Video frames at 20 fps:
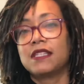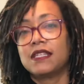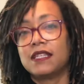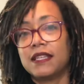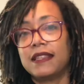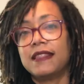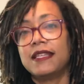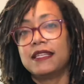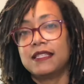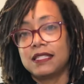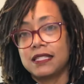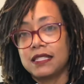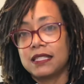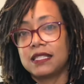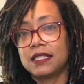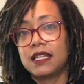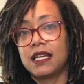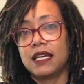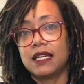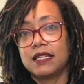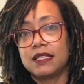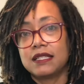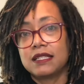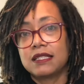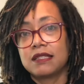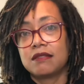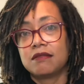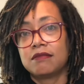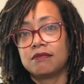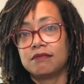this is nice,
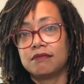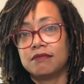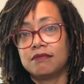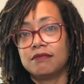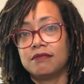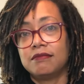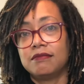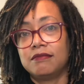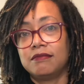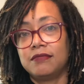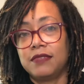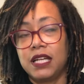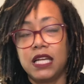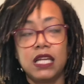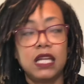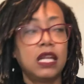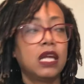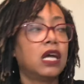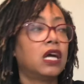right?